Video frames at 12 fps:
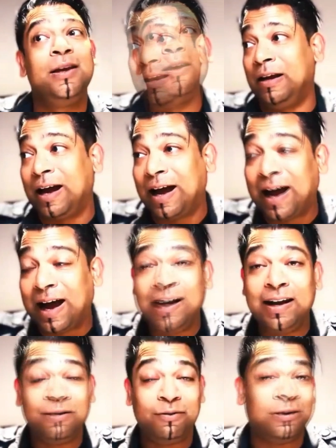a
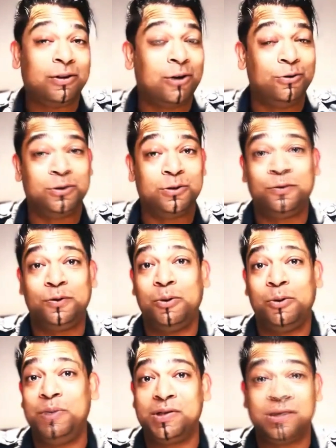high-level coach for
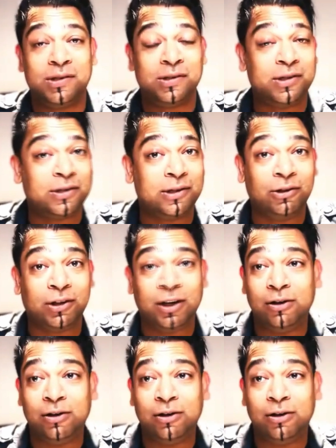businesses looking